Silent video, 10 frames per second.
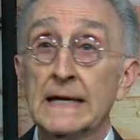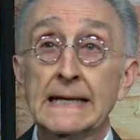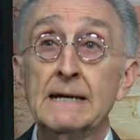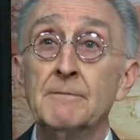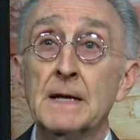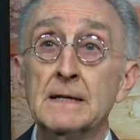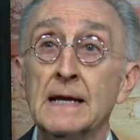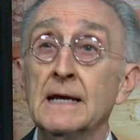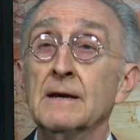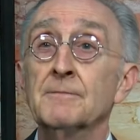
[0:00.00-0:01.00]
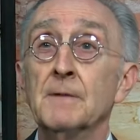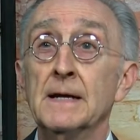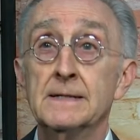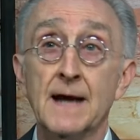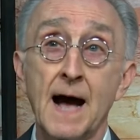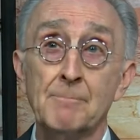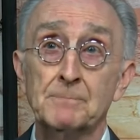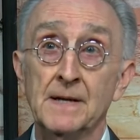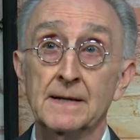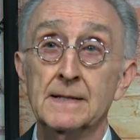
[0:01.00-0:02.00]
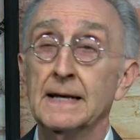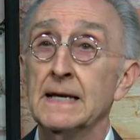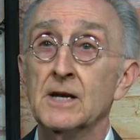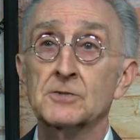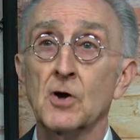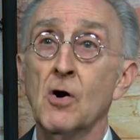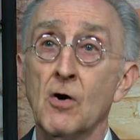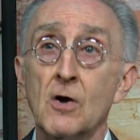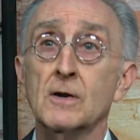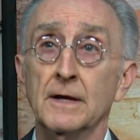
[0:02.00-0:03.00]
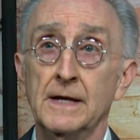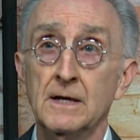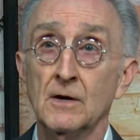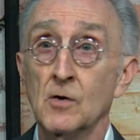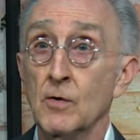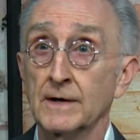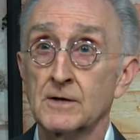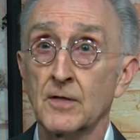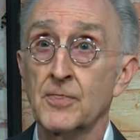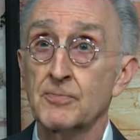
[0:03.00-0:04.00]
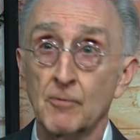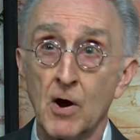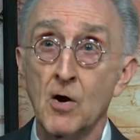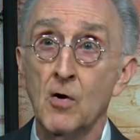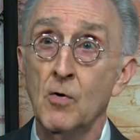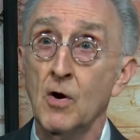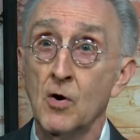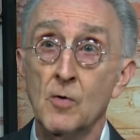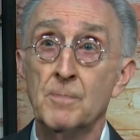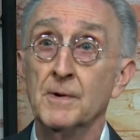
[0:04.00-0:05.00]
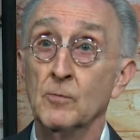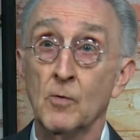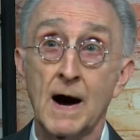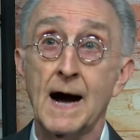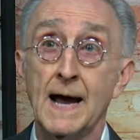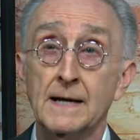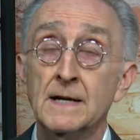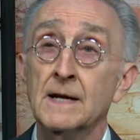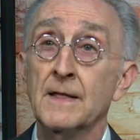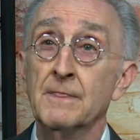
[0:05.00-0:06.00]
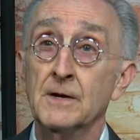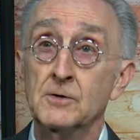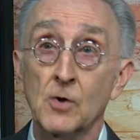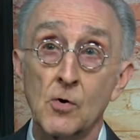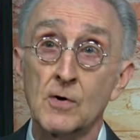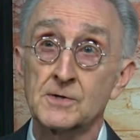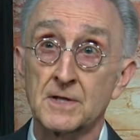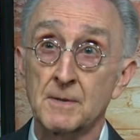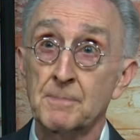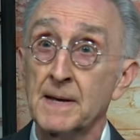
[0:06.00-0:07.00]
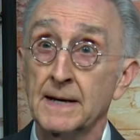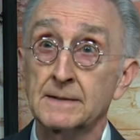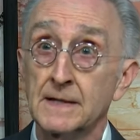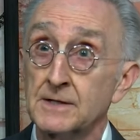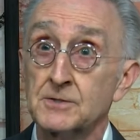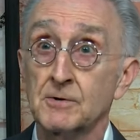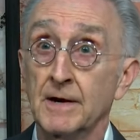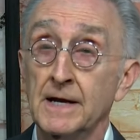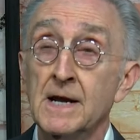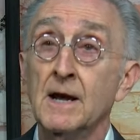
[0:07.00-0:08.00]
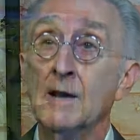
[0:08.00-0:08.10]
even if adopted, it is hardly going to throw open wide the doors of the penitentiary.